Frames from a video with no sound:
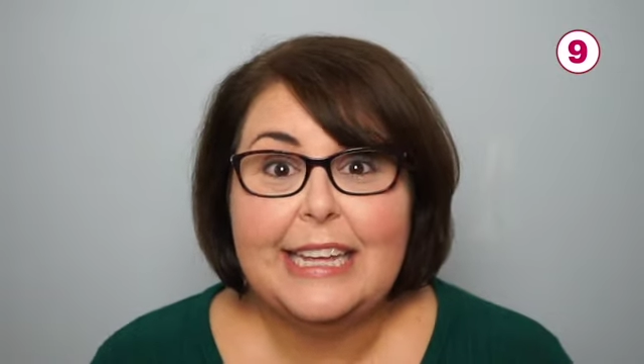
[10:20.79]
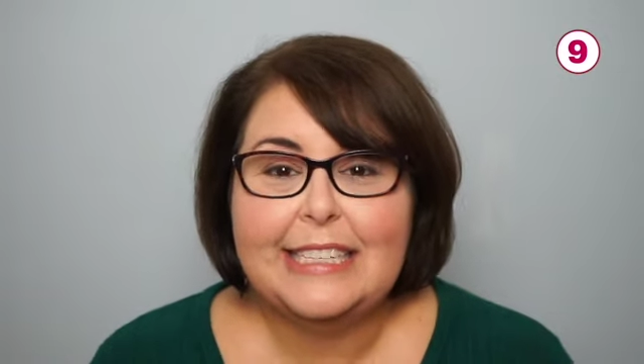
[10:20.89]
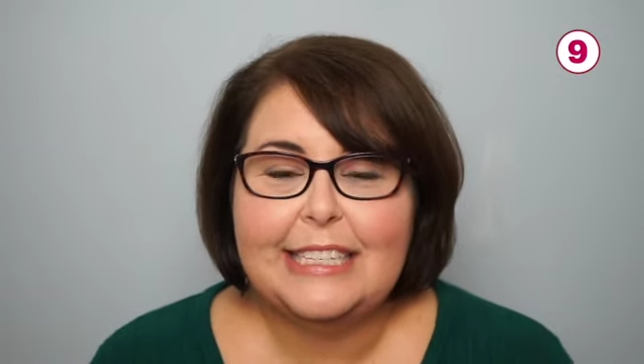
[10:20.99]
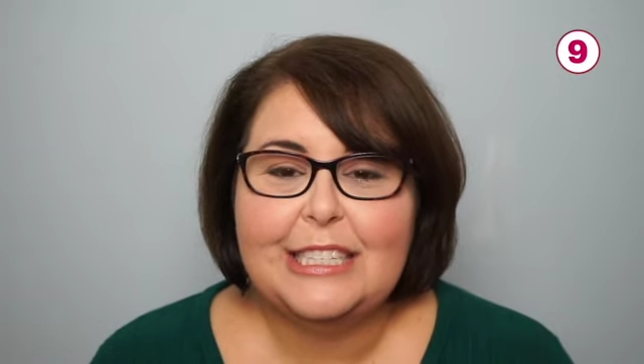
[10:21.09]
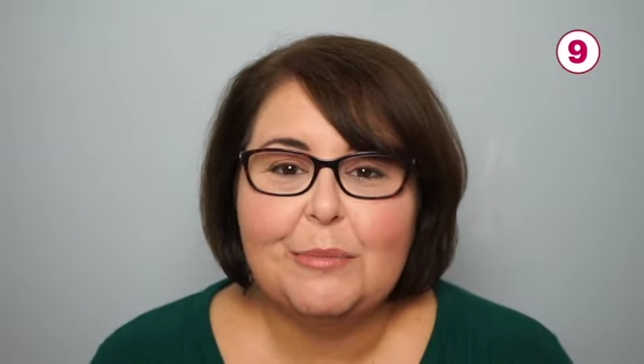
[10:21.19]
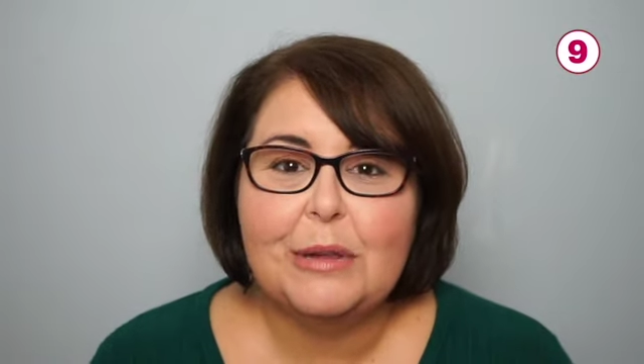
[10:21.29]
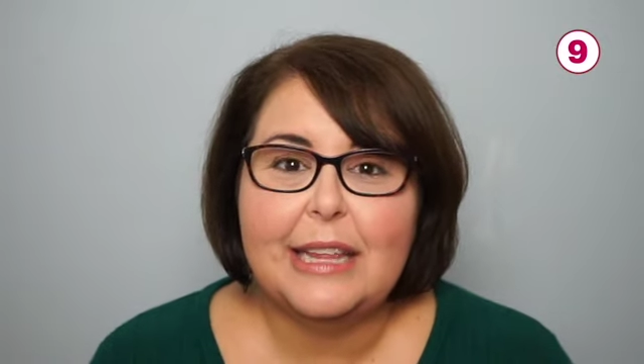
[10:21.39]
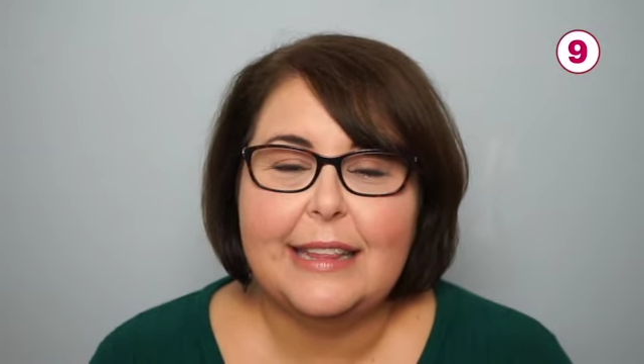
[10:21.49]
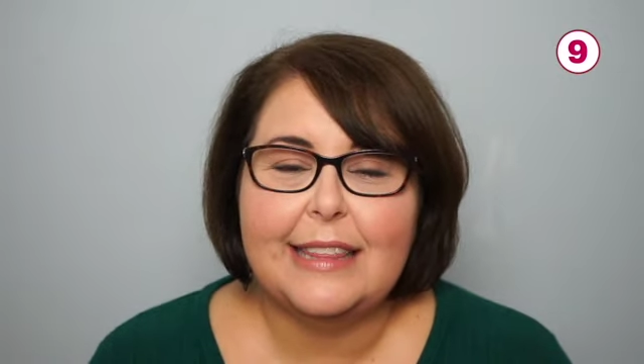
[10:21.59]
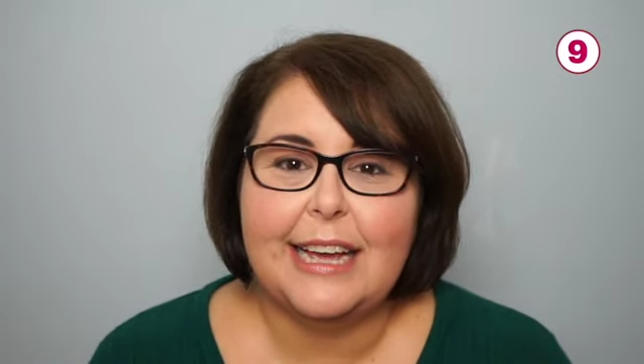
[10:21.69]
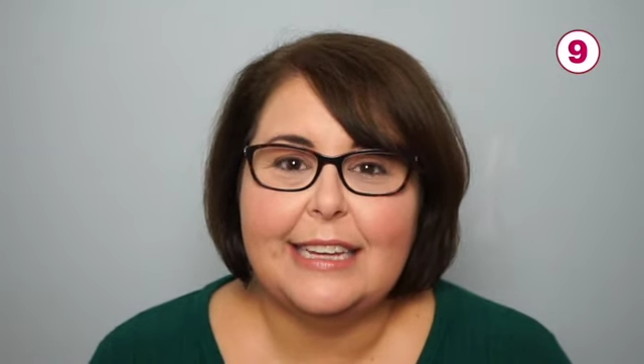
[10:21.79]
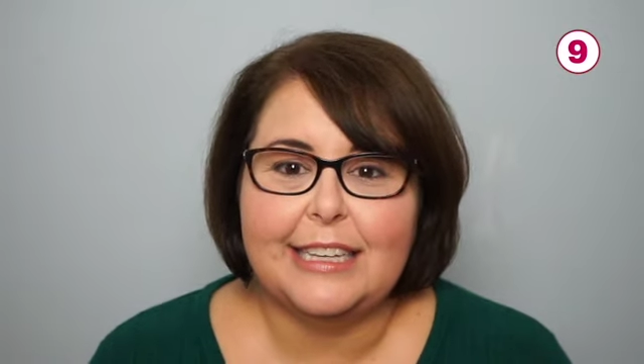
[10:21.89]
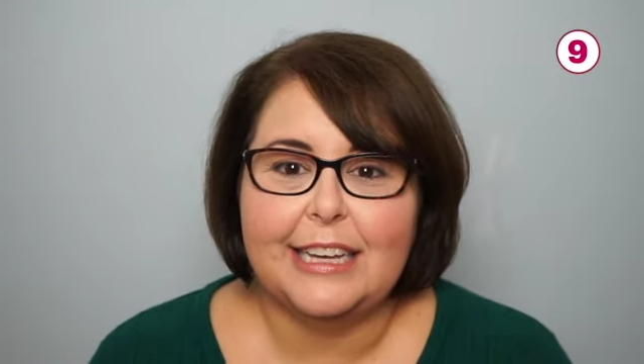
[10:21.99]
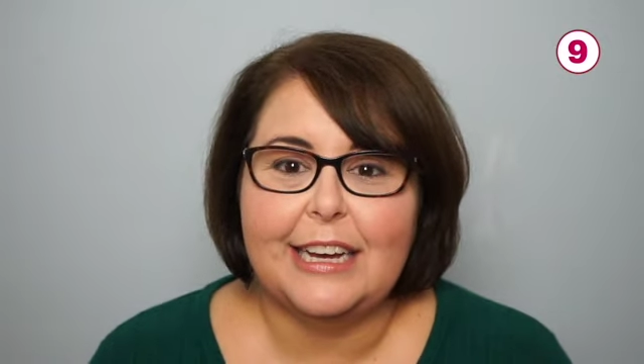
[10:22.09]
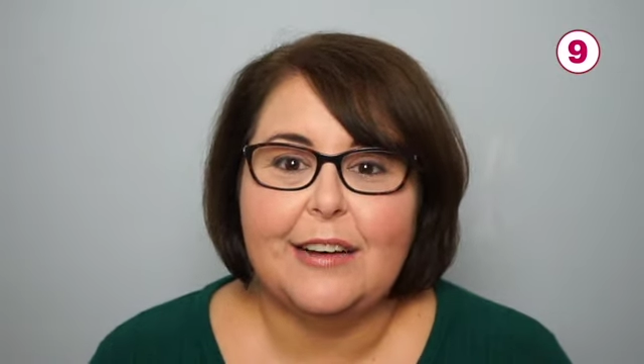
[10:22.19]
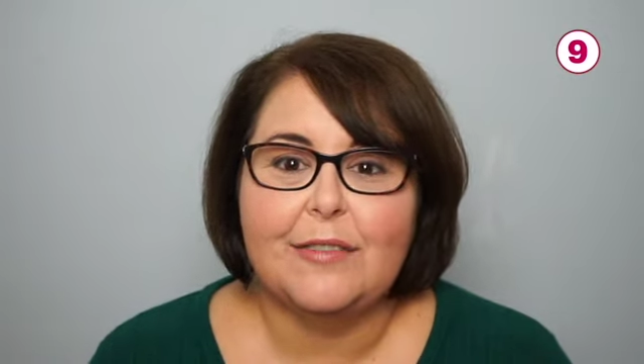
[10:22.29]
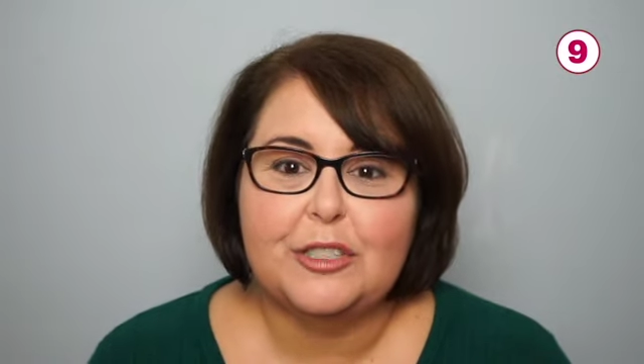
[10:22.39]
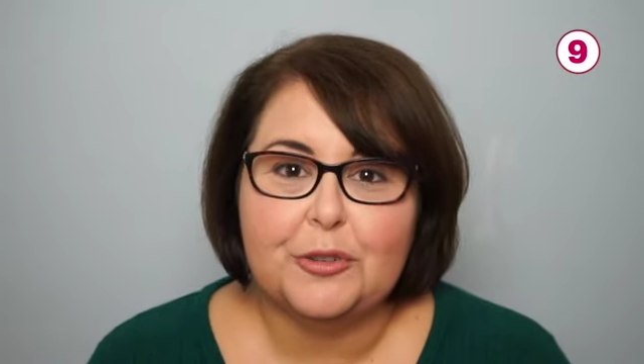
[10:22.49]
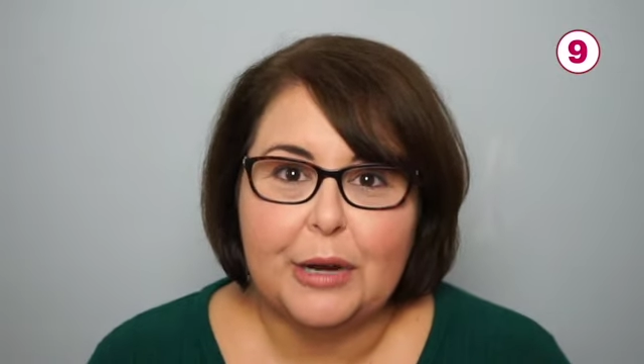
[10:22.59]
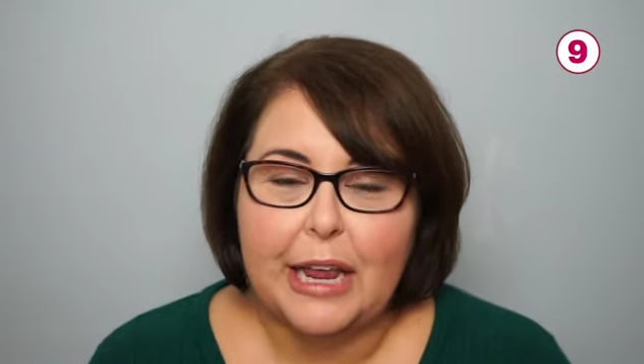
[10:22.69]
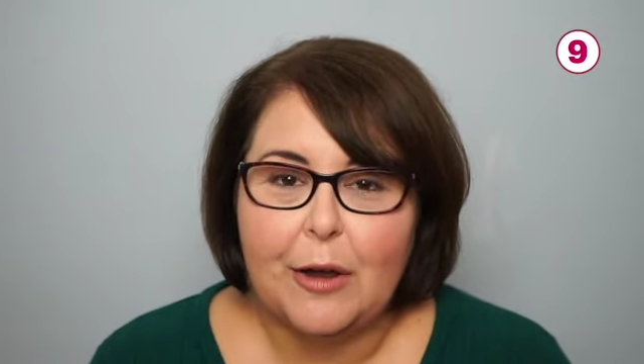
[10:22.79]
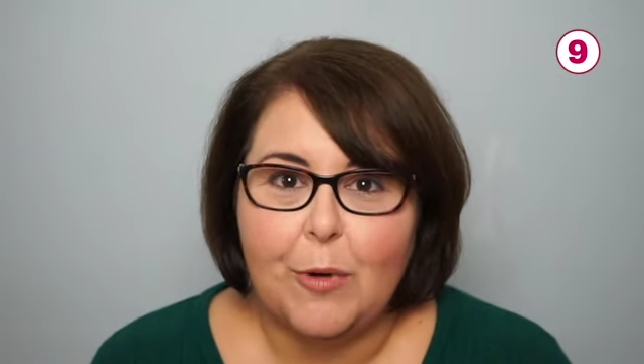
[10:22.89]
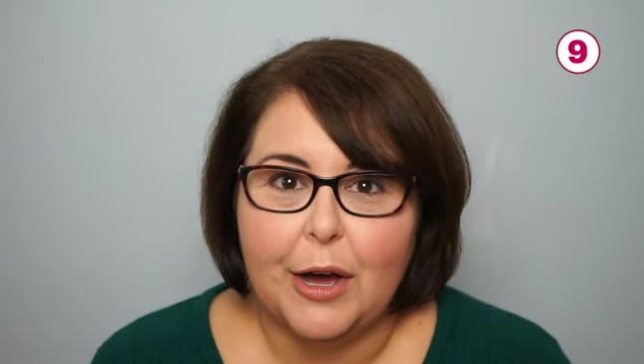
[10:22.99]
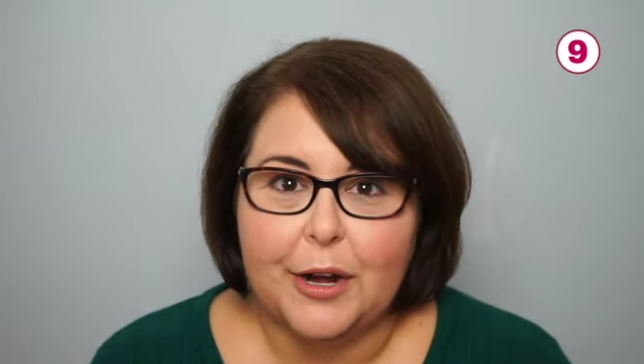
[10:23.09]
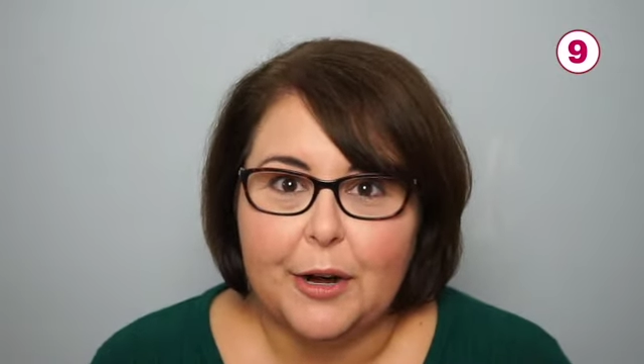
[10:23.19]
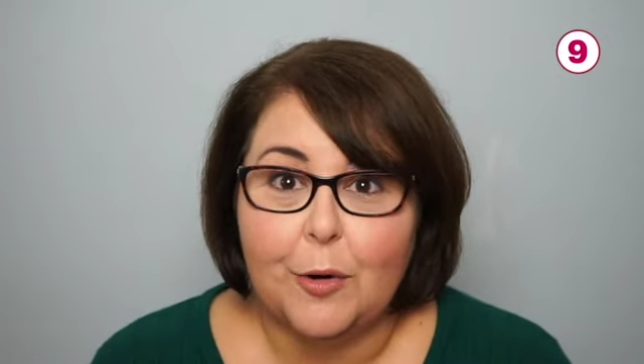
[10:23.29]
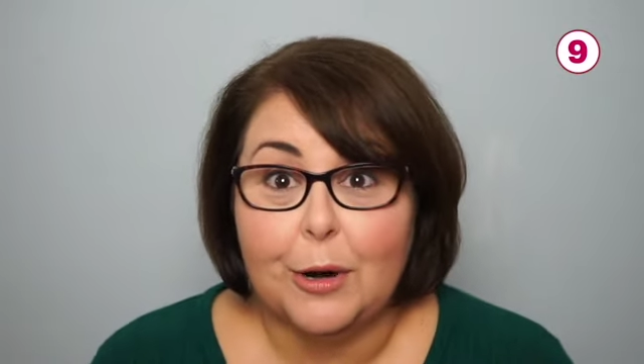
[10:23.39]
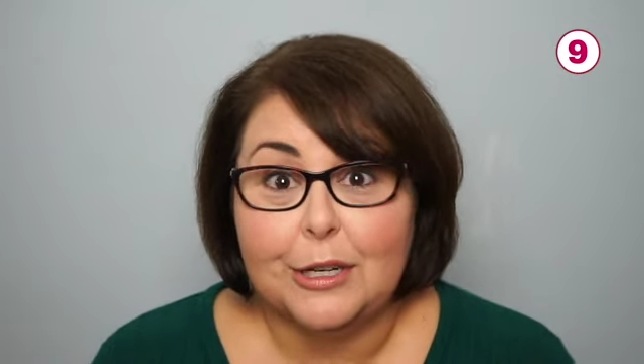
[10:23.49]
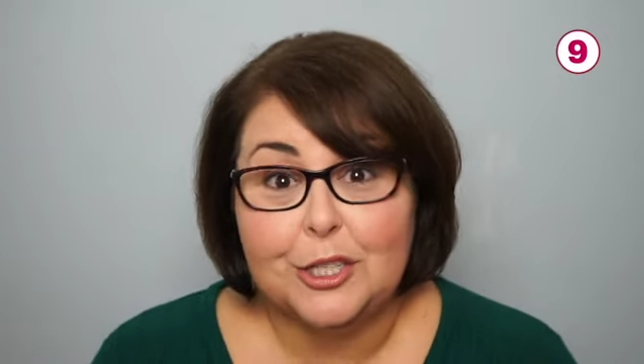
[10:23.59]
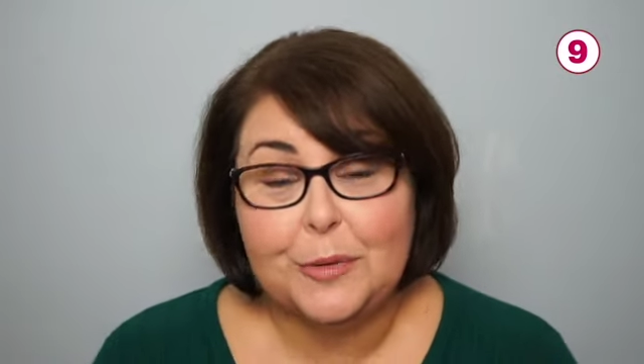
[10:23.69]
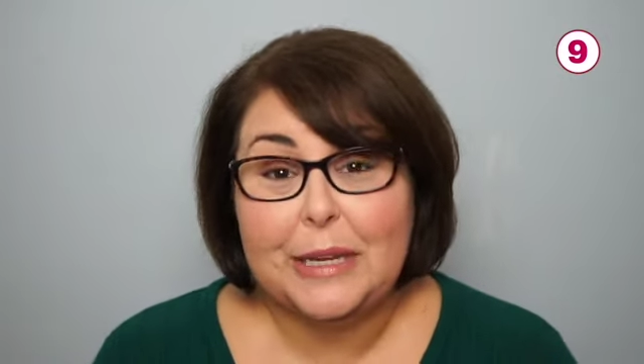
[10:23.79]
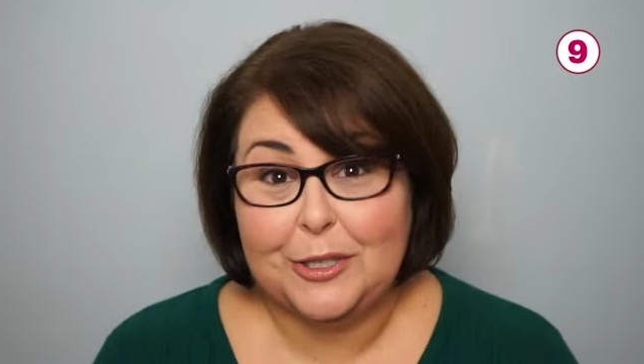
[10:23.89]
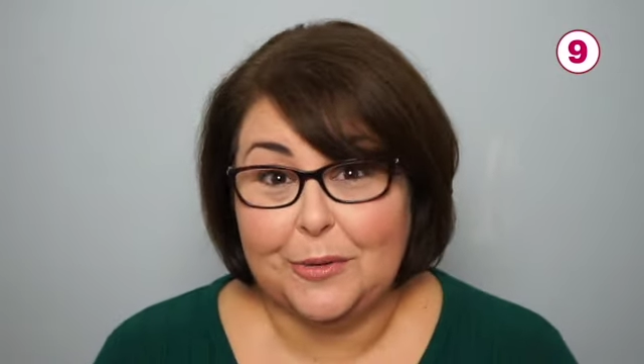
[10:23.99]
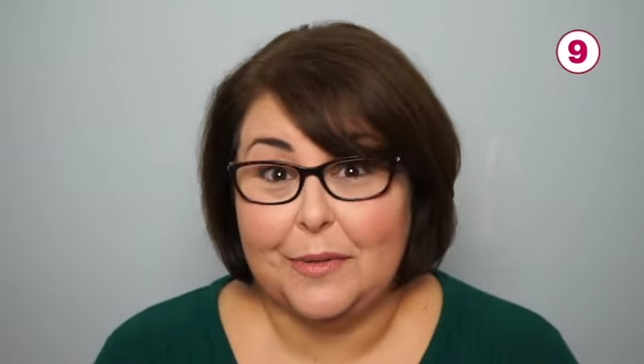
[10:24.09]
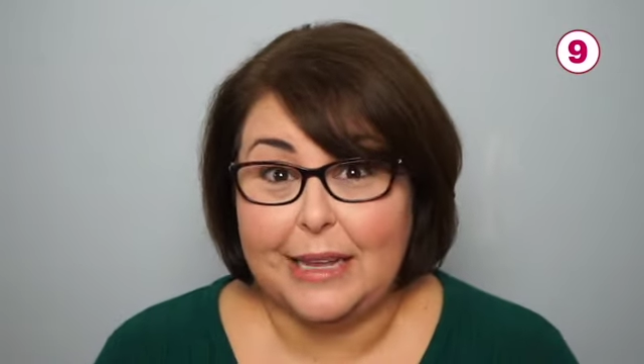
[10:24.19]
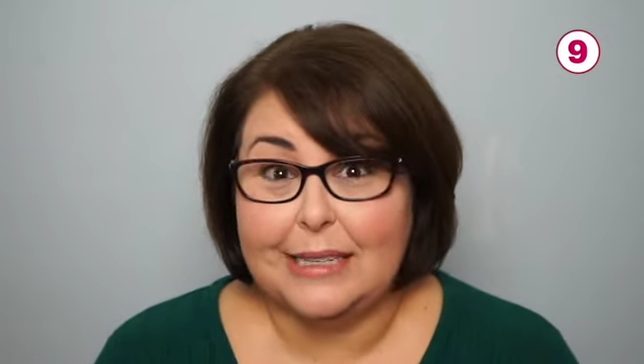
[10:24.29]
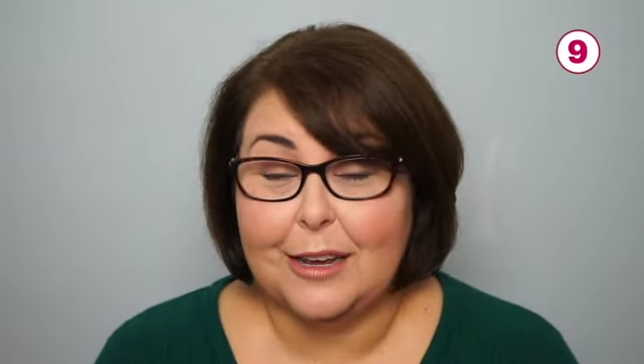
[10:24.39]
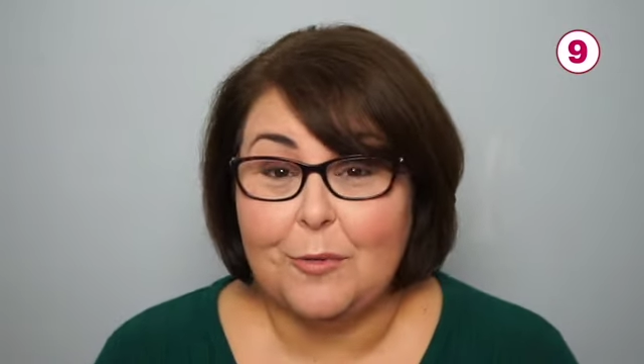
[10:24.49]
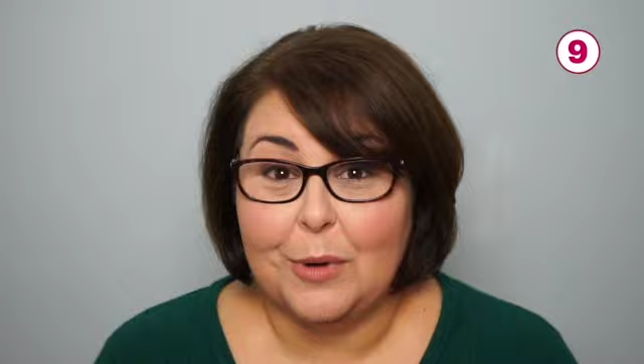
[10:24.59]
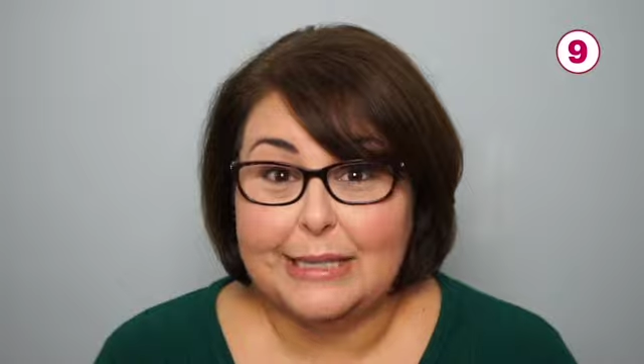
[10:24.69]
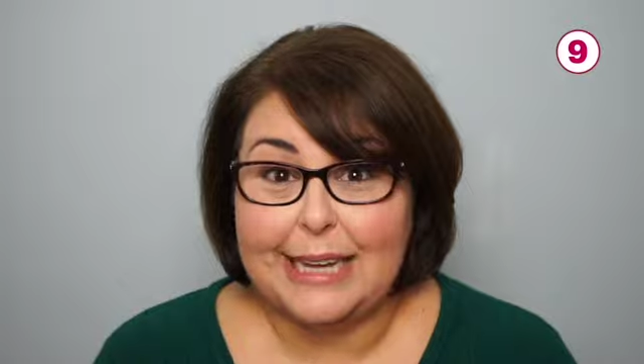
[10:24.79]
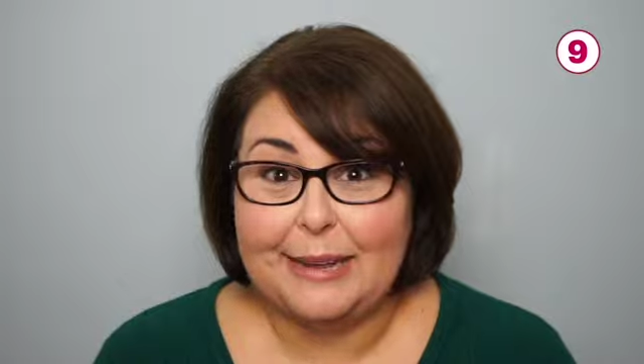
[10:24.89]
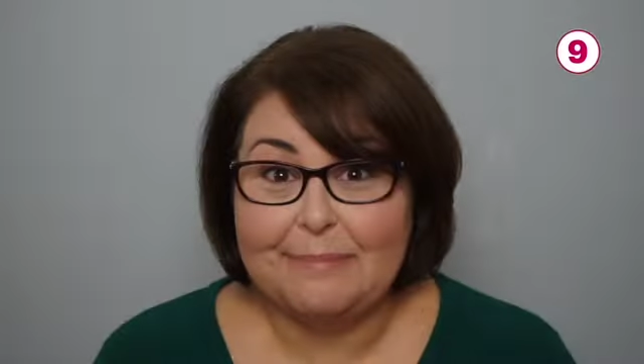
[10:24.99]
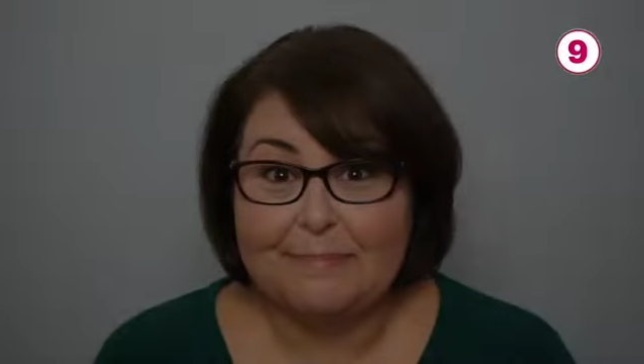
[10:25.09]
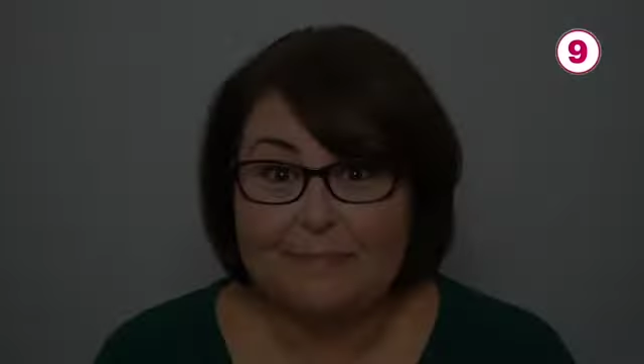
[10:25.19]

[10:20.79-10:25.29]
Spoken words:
to simulate the idea of drinking water or doing two things at one time.